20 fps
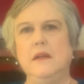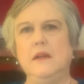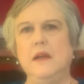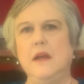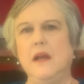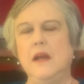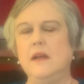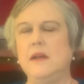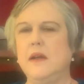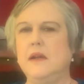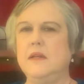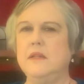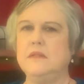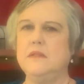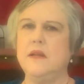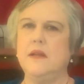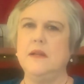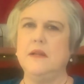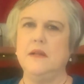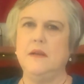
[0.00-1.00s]
and I
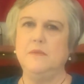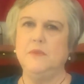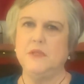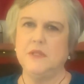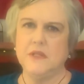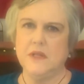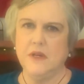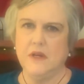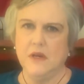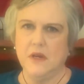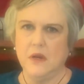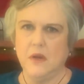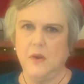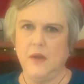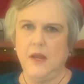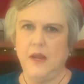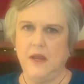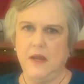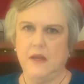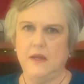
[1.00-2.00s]
decided I'm just going to go
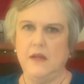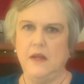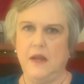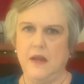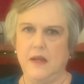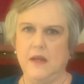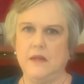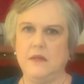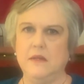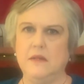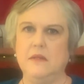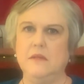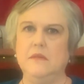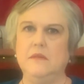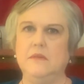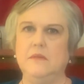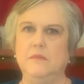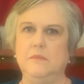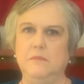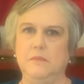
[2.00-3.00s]
ahead and
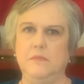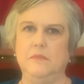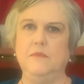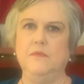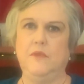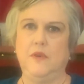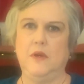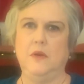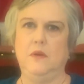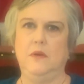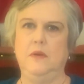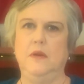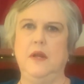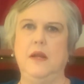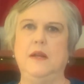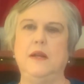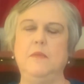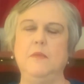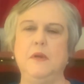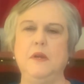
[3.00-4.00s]
vote, and
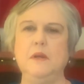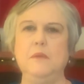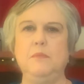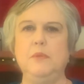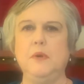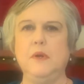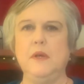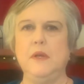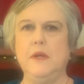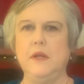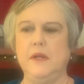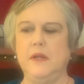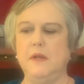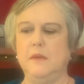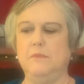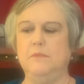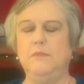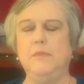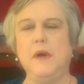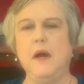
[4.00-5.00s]
I'm going to put it in a
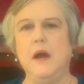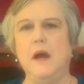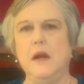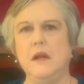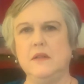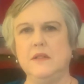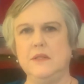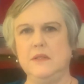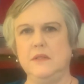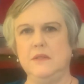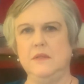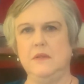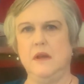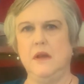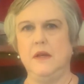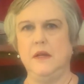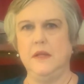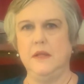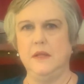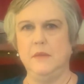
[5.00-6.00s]
box,
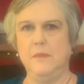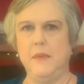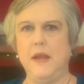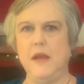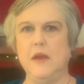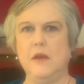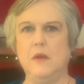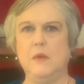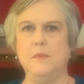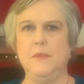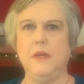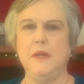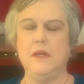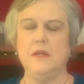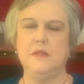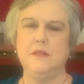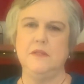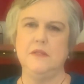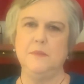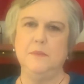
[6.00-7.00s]
not in the mail,
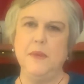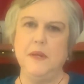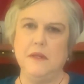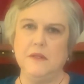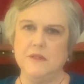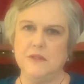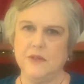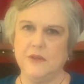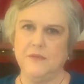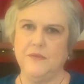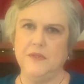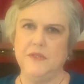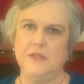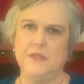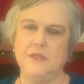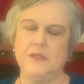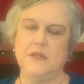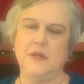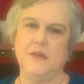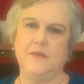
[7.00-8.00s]
because the mail service
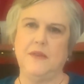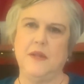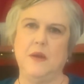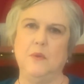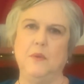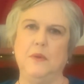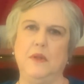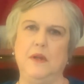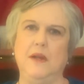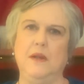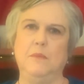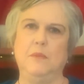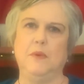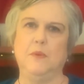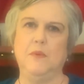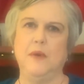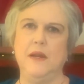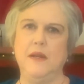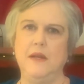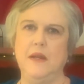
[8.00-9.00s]
is not that reliable
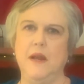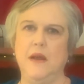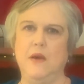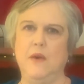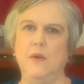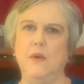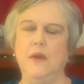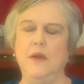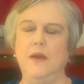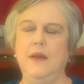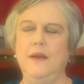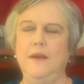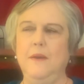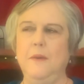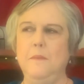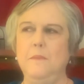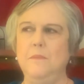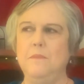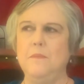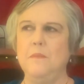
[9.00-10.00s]
right now.
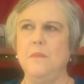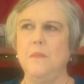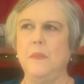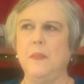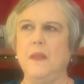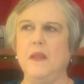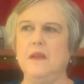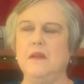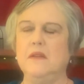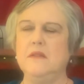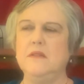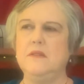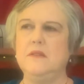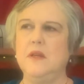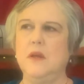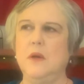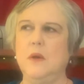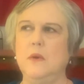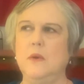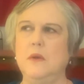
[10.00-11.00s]

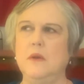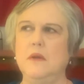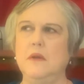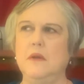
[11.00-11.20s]
So